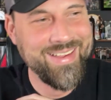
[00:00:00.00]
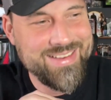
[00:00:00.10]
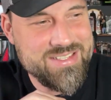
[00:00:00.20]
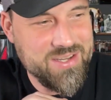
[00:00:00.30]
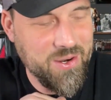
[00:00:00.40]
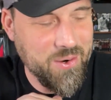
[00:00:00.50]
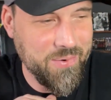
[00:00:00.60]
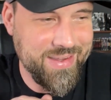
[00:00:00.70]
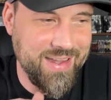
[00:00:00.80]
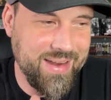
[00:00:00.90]

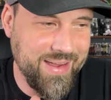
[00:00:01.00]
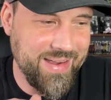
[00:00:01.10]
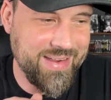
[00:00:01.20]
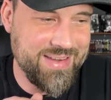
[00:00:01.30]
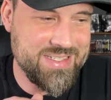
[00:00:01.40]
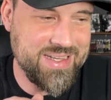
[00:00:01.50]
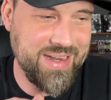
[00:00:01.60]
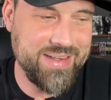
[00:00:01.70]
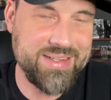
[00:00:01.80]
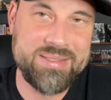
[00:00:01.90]
So, yeah, it's
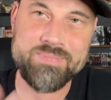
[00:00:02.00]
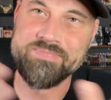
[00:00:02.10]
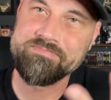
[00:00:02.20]
kind of,